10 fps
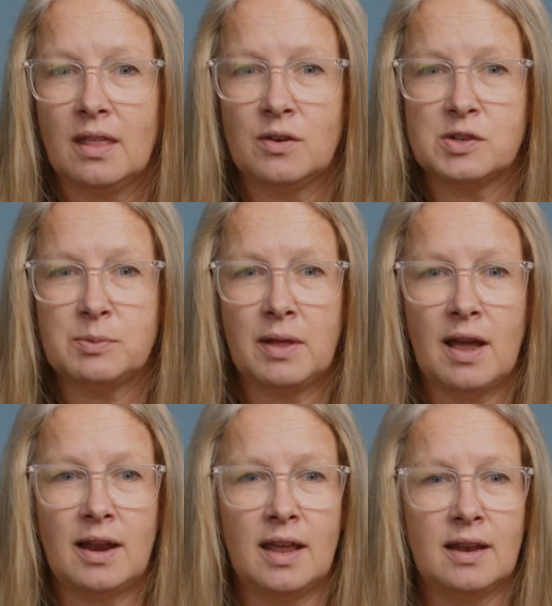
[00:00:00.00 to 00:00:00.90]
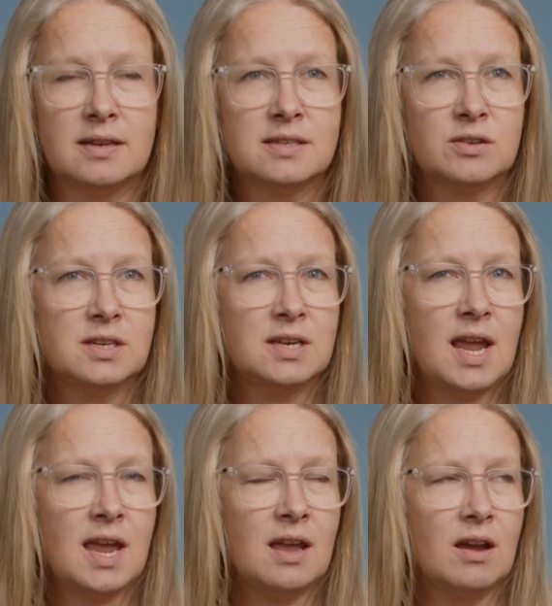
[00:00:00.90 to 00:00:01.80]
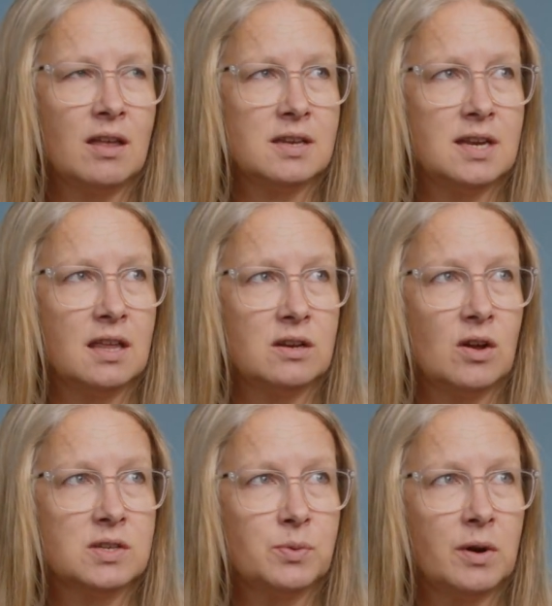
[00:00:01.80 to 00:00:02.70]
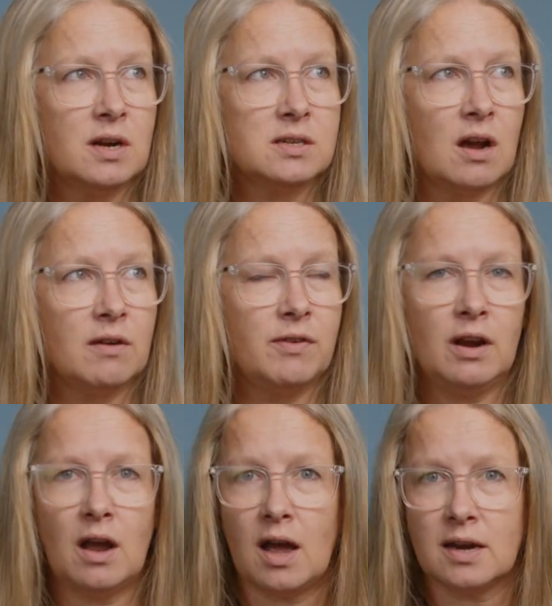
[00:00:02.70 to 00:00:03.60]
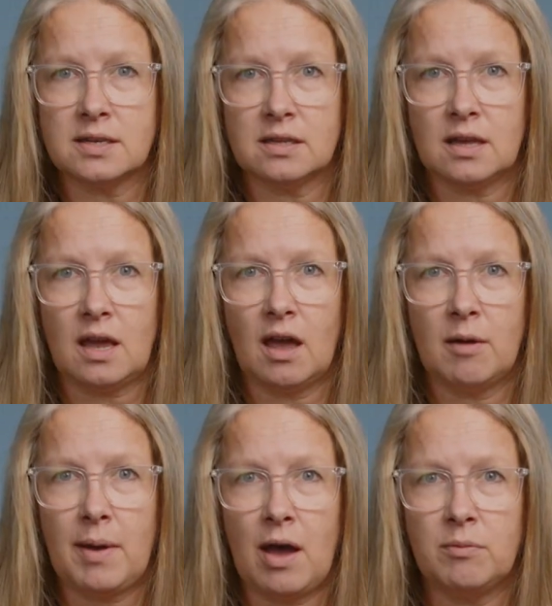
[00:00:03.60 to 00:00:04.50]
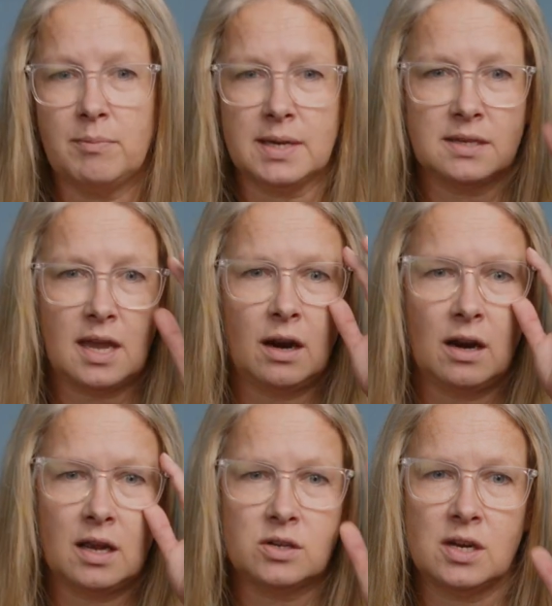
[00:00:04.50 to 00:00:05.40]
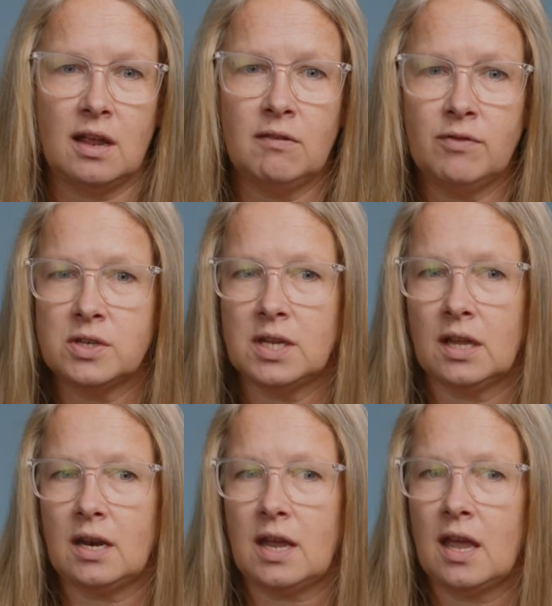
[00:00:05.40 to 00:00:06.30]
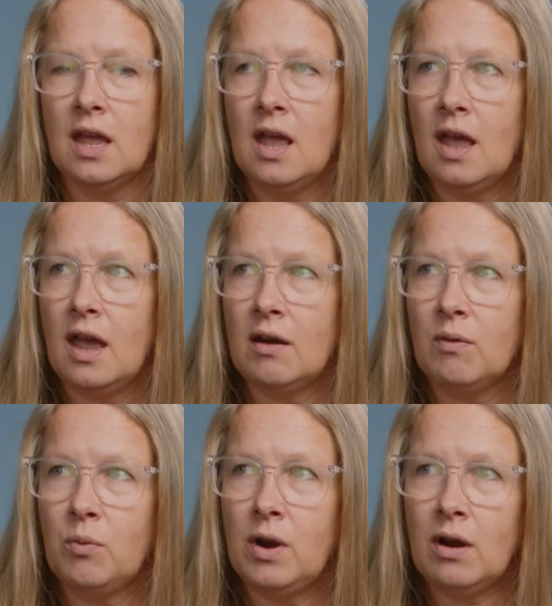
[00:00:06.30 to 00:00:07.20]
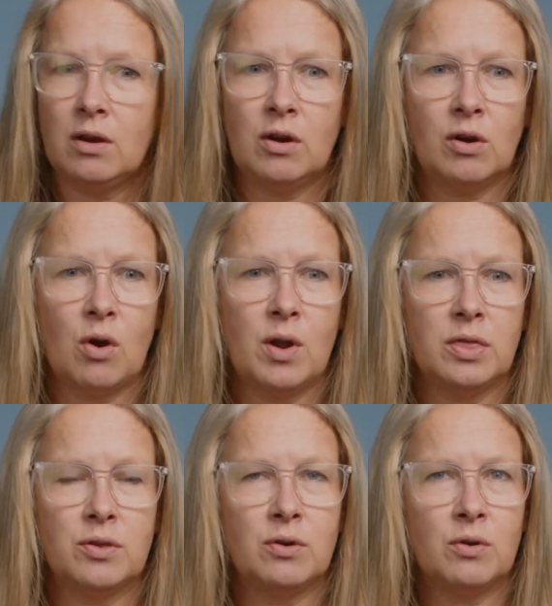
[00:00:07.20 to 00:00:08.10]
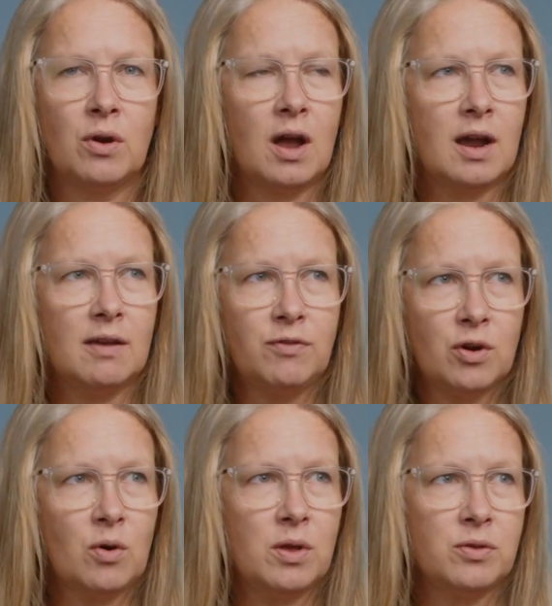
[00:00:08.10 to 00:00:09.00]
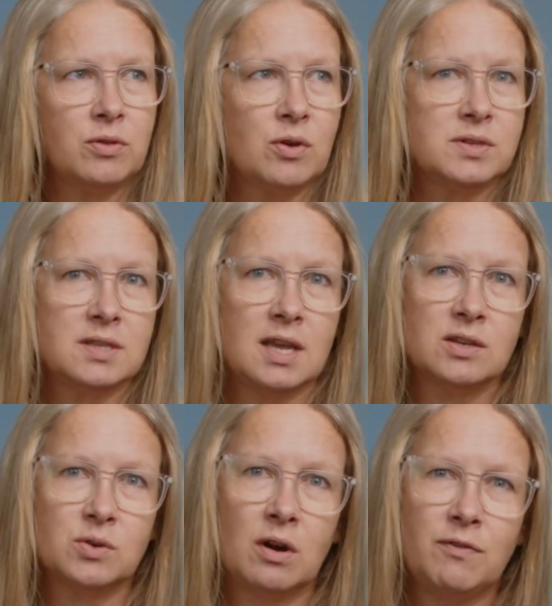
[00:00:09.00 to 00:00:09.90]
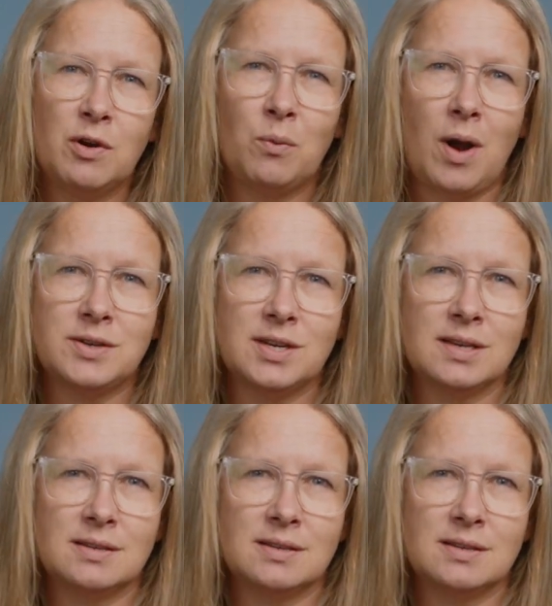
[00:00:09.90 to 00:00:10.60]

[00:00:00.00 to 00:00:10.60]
There was blood. And so today on the Daily Dose, we're going to talk very honestly about miscarriage and infertility and where you're going through, if you're going through those things, or if you're watching